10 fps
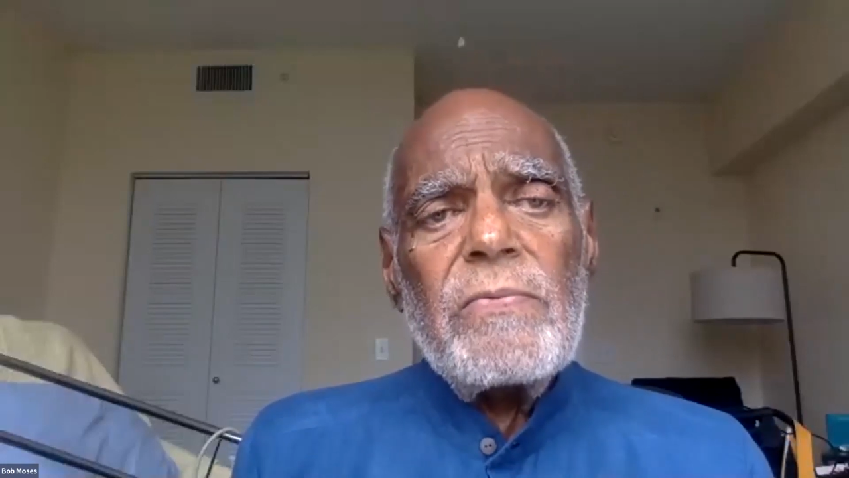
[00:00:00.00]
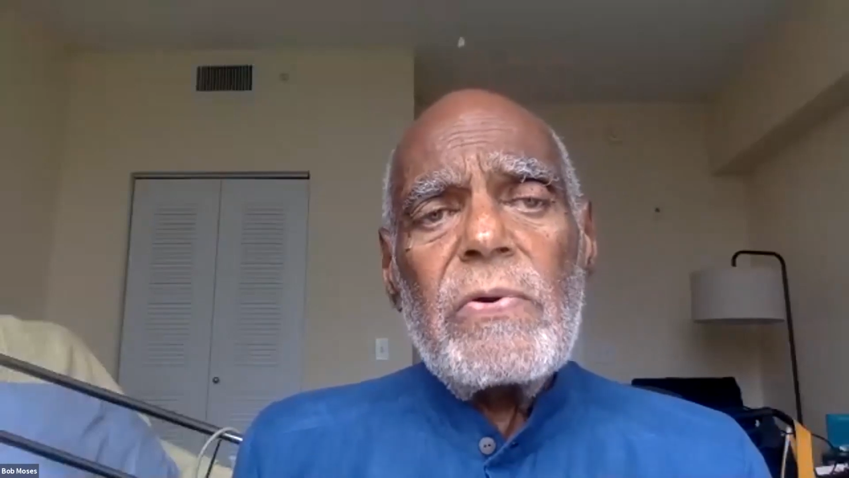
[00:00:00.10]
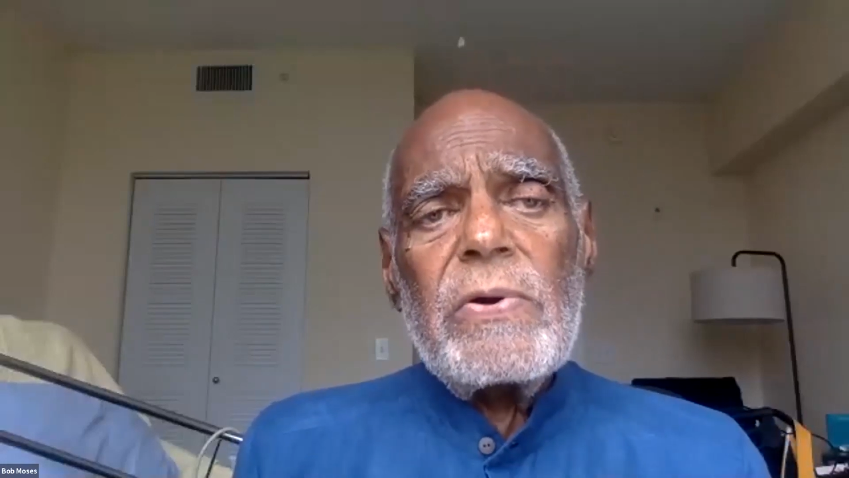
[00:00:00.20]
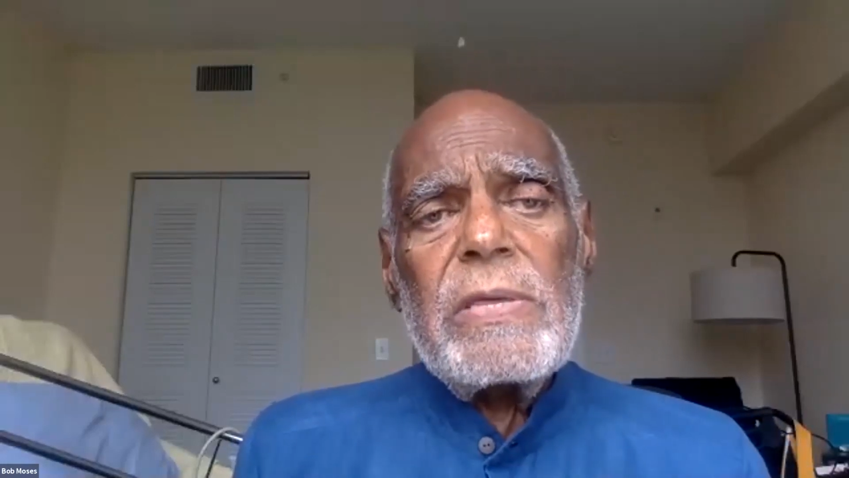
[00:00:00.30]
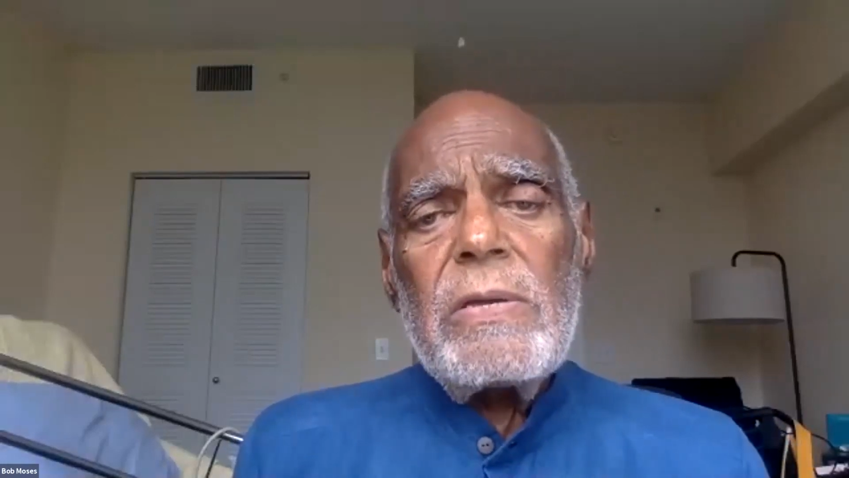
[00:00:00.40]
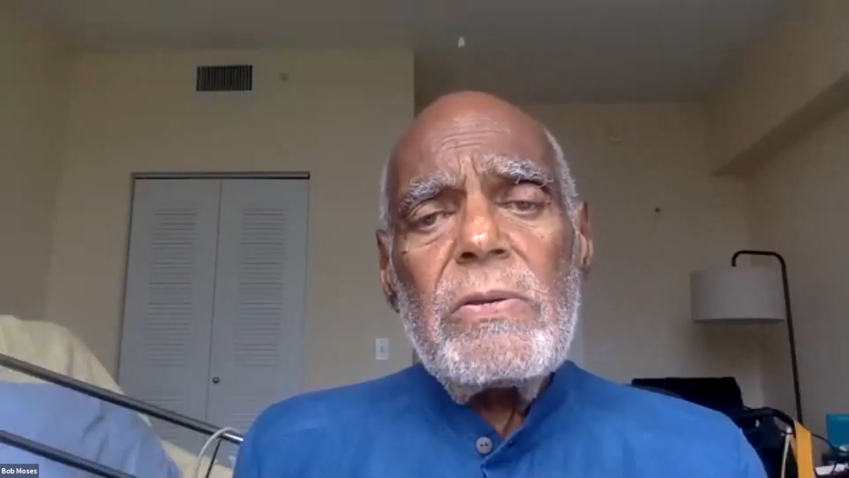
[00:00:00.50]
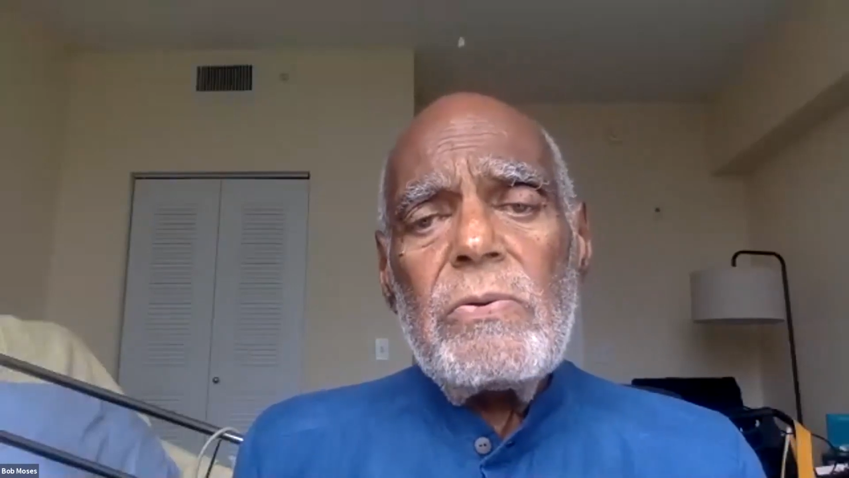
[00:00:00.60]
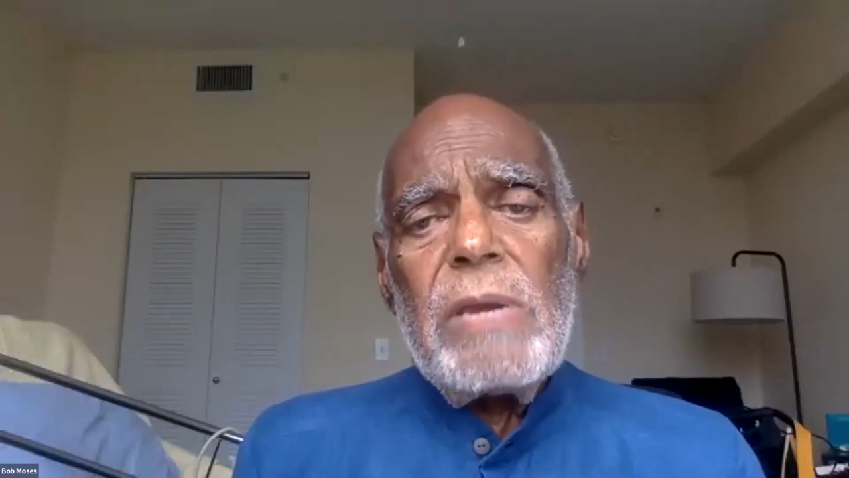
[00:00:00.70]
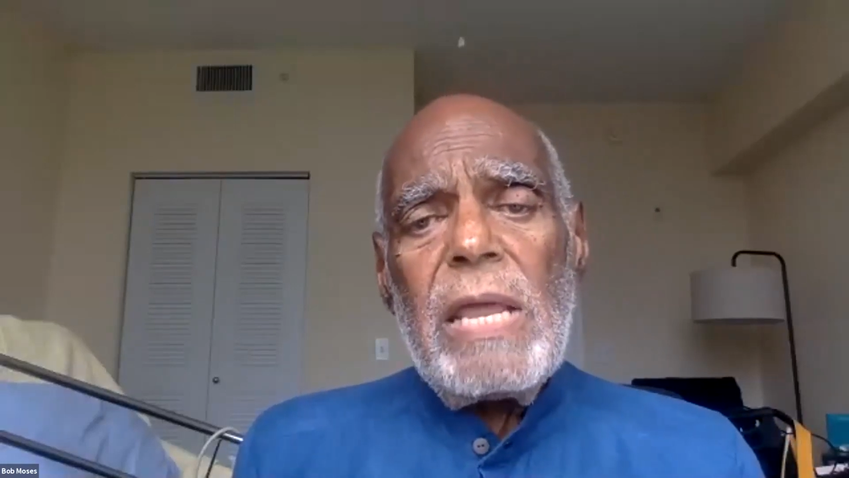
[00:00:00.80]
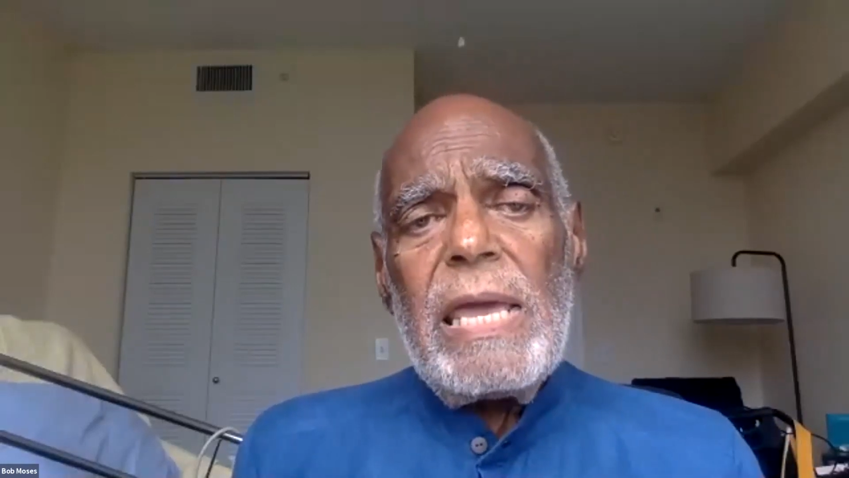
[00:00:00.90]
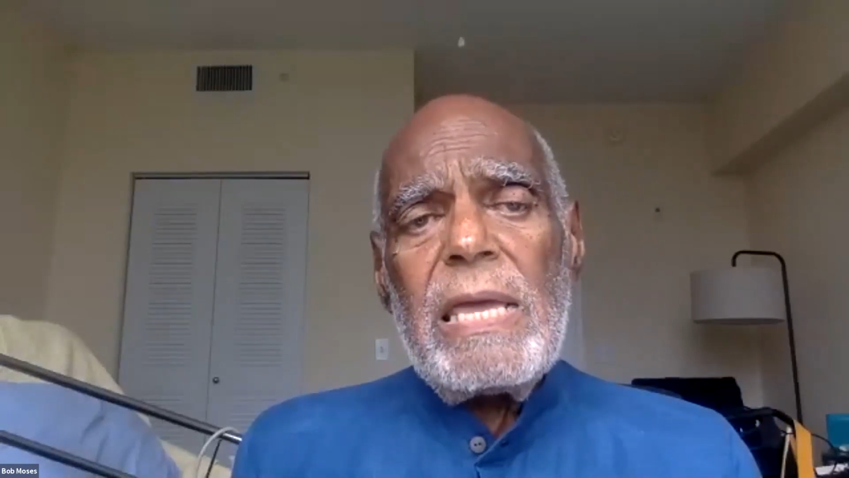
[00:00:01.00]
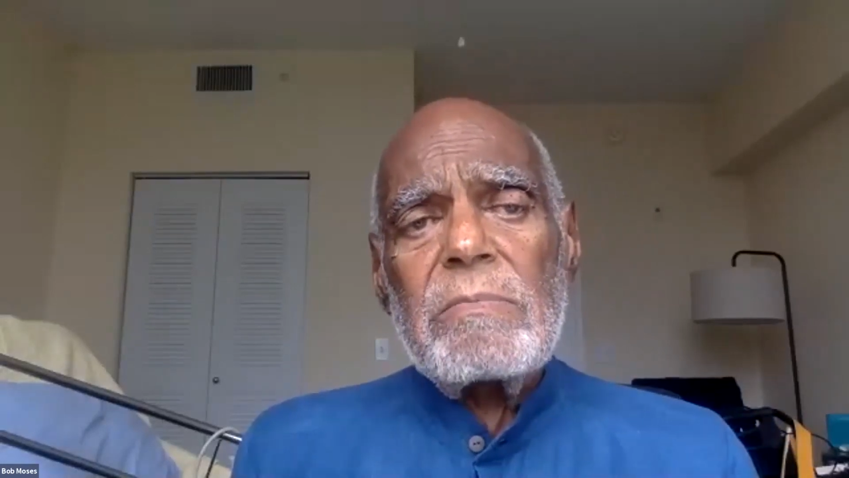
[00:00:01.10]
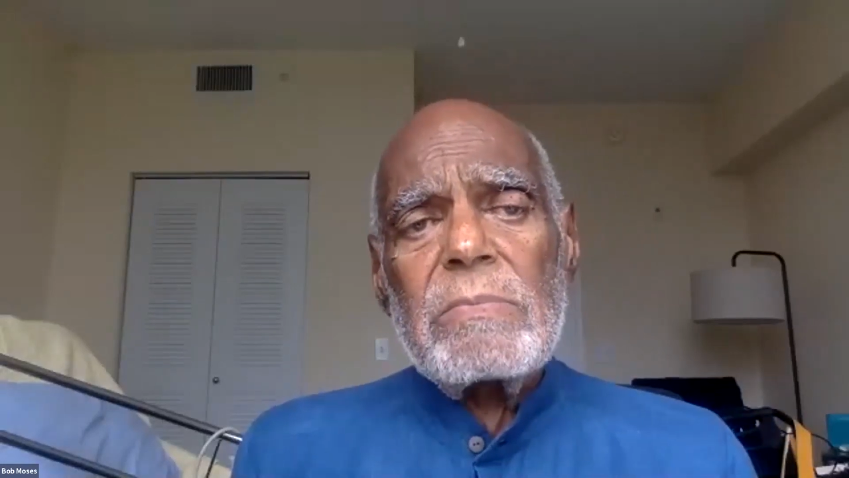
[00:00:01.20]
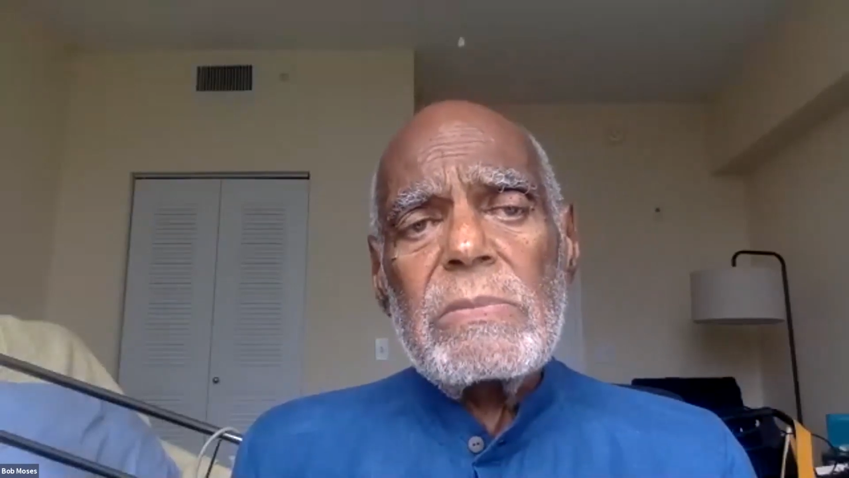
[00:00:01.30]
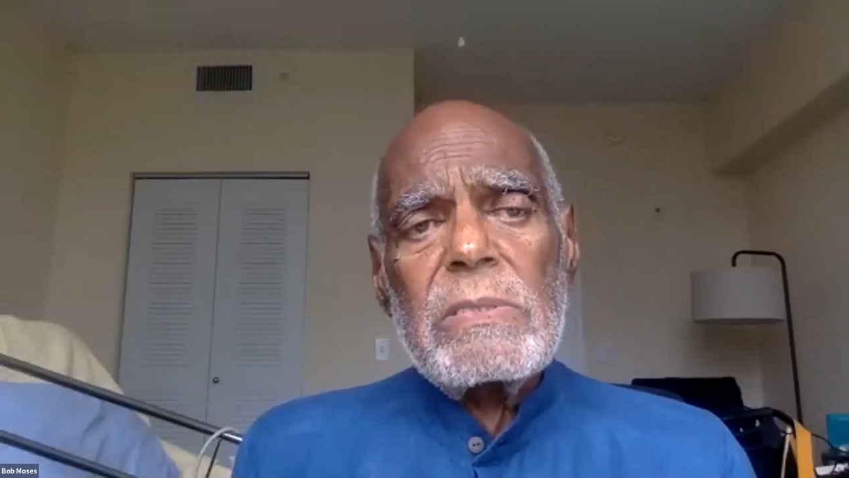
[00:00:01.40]
for their new
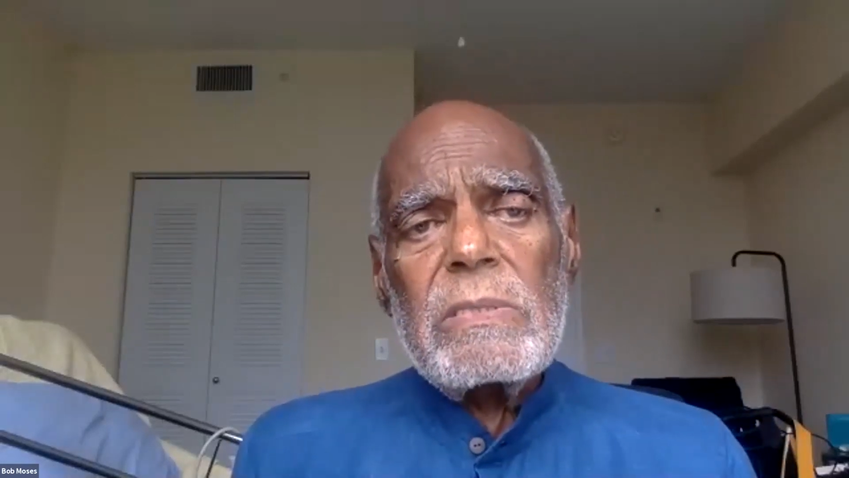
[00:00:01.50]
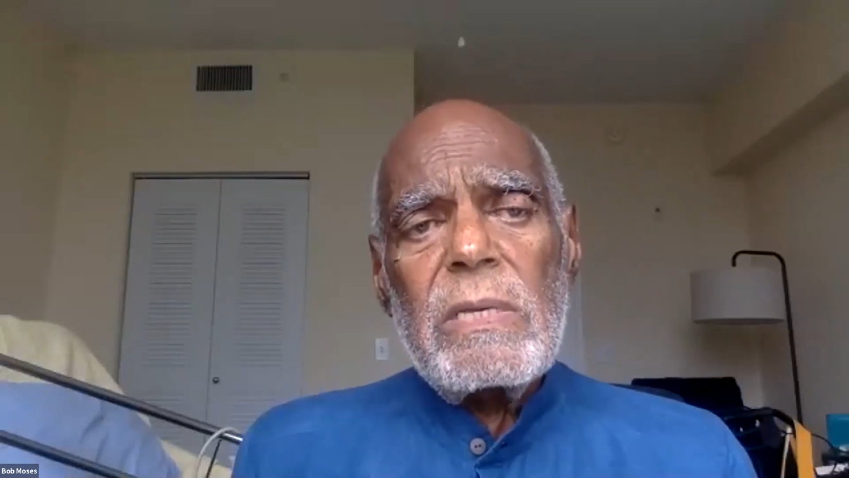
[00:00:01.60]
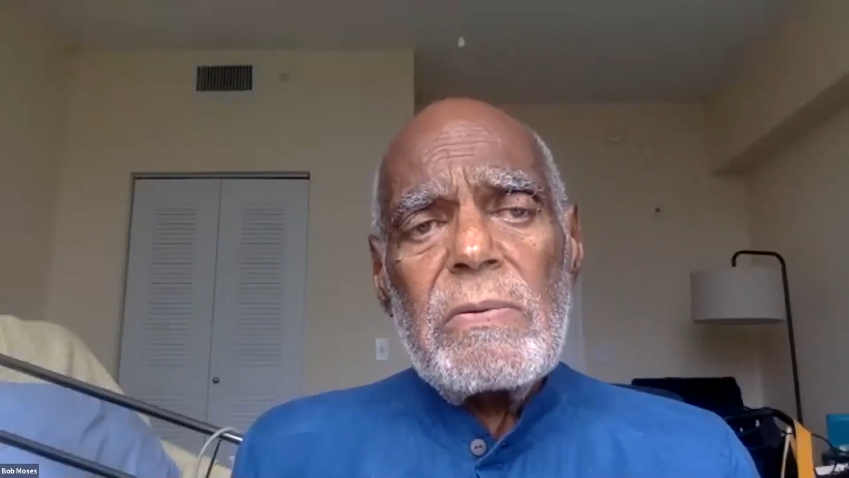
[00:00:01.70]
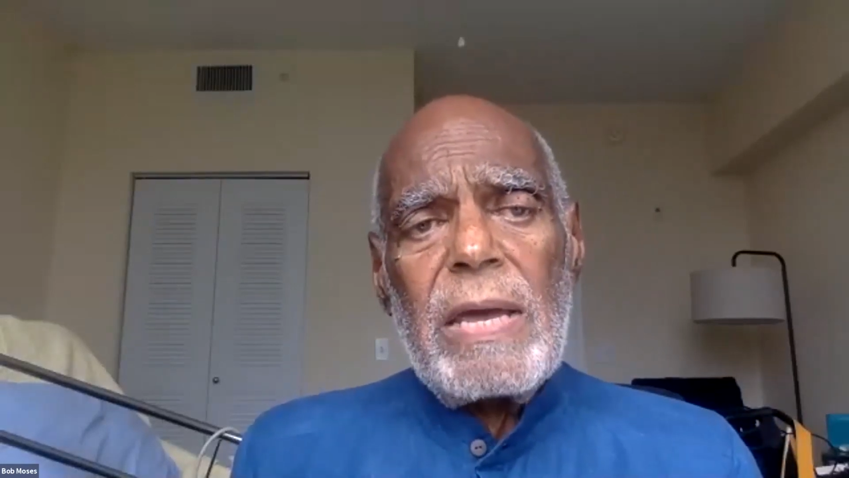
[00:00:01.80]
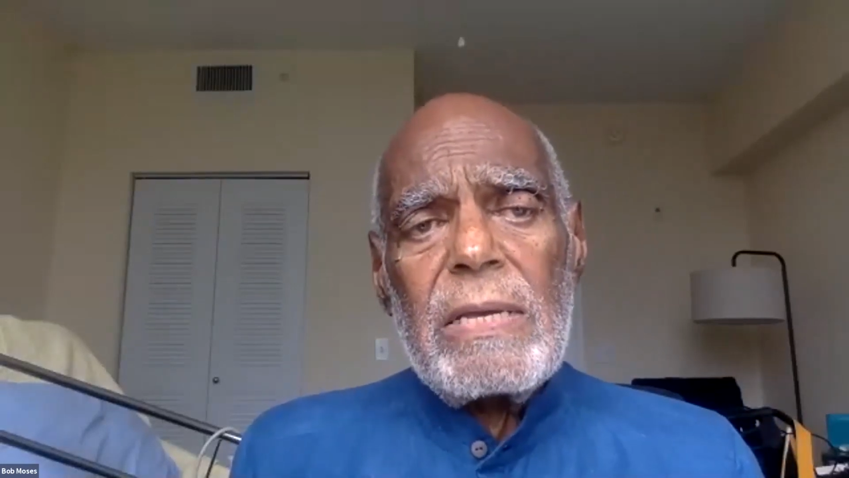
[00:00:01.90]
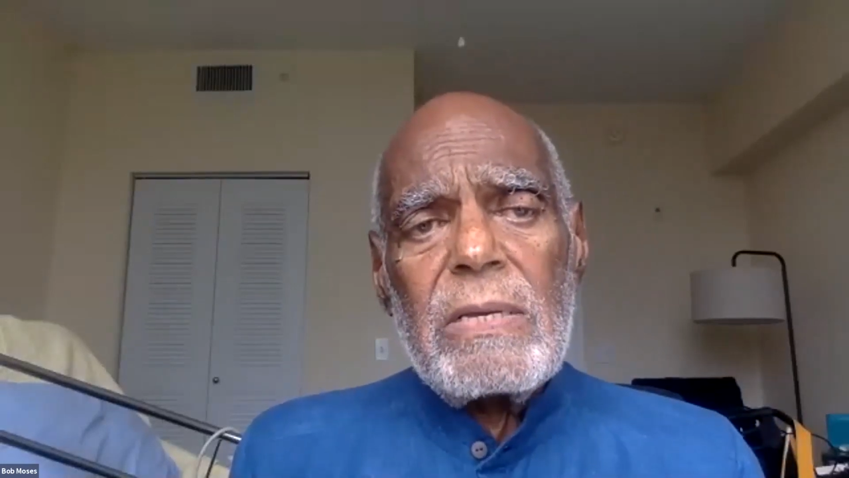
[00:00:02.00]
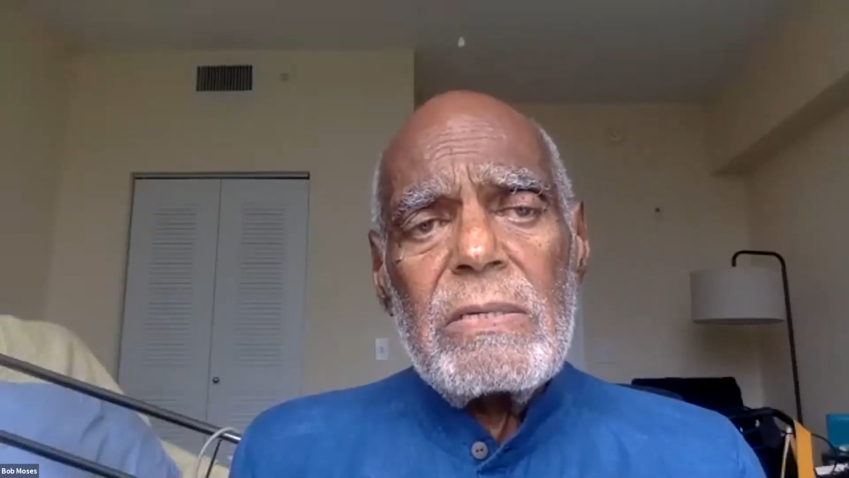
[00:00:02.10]
names, right?